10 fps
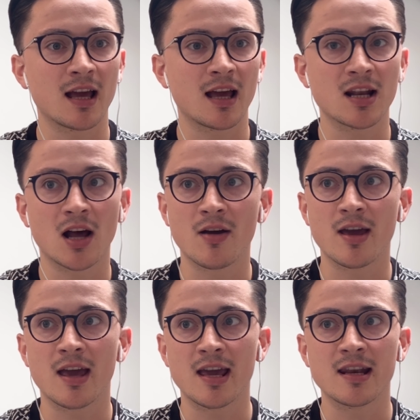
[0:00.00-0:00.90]
uh, you
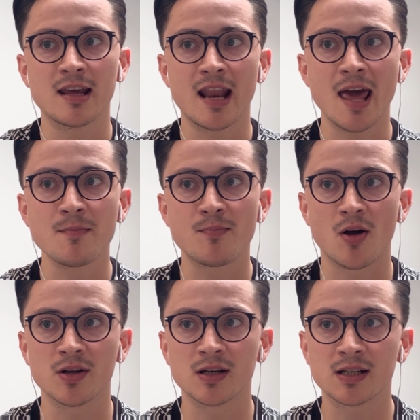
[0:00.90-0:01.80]
know, in, in end
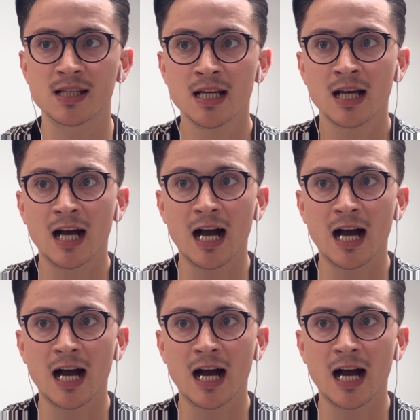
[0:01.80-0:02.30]
product.